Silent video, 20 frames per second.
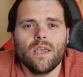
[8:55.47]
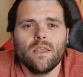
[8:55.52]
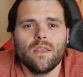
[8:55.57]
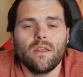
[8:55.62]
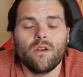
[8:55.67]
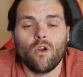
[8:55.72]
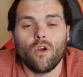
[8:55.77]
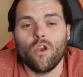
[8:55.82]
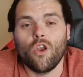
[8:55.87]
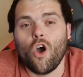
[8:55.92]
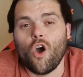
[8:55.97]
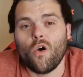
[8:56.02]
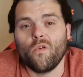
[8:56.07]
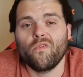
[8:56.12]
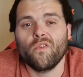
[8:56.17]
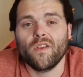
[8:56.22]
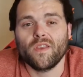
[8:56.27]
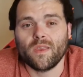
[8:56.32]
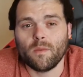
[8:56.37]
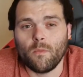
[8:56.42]
They're on
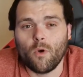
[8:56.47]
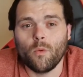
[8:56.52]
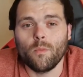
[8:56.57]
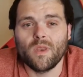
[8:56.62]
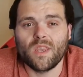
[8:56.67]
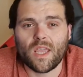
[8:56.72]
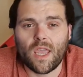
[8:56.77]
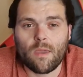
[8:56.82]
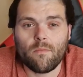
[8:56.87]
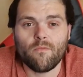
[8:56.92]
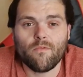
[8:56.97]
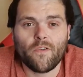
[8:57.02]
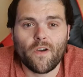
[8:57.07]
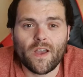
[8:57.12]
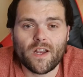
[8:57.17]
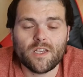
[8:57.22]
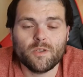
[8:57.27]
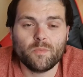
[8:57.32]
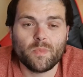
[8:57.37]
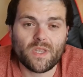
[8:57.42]
offer at the moment, the GIM
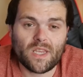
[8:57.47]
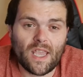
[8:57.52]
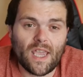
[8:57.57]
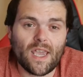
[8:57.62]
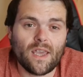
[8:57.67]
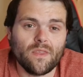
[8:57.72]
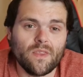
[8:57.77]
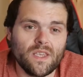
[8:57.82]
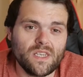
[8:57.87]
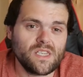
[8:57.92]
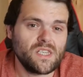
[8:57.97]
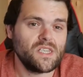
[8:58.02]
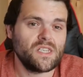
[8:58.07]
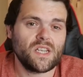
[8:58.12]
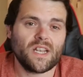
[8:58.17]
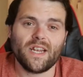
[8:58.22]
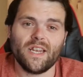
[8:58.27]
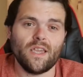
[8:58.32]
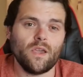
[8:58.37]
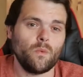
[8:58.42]
fans, but yeah, this is
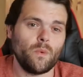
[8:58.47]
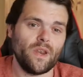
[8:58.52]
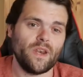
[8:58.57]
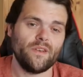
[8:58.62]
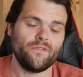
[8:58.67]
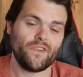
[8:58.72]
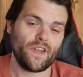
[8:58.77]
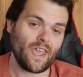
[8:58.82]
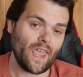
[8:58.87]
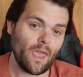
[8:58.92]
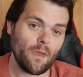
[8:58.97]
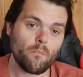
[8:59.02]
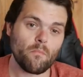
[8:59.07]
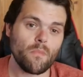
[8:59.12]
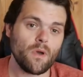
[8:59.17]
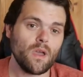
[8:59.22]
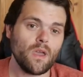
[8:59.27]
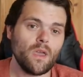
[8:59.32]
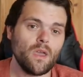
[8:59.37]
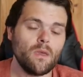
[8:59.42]
a clear winner for GIM.